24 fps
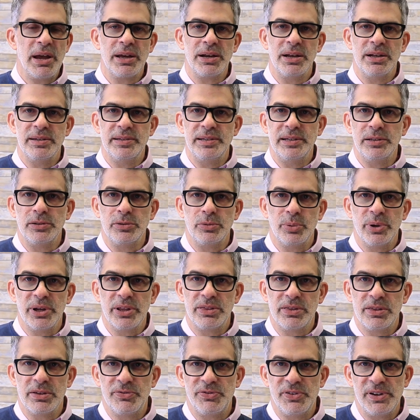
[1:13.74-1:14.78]
to deal
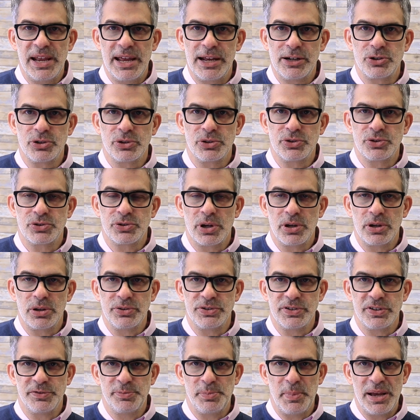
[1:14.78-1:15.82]
with the financial
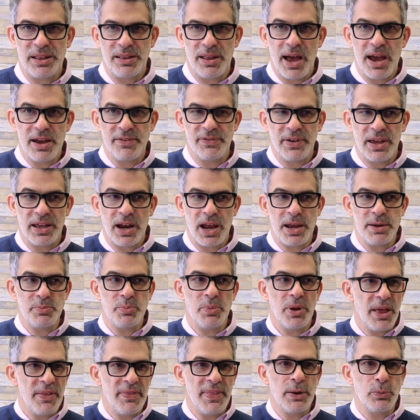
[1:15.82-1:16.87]
struggles of my life?
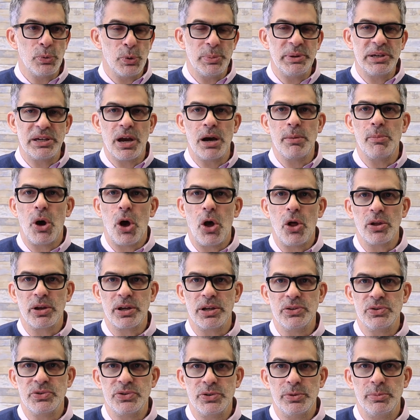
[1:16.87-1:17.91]
And they will become all
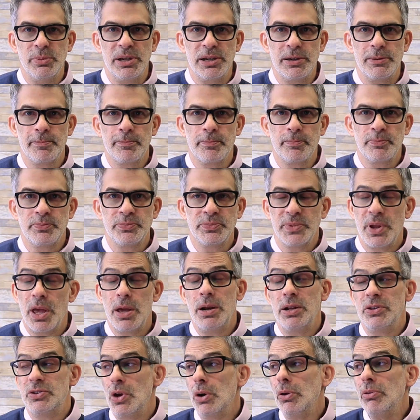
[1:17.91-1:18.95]
consuming.
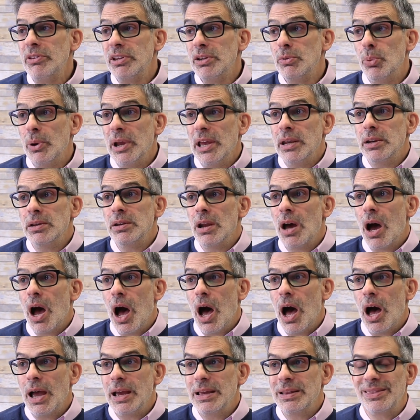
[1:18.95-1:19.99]
And it's only when
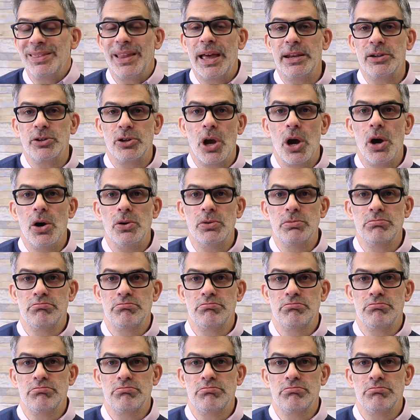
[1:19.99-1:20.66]
I let go.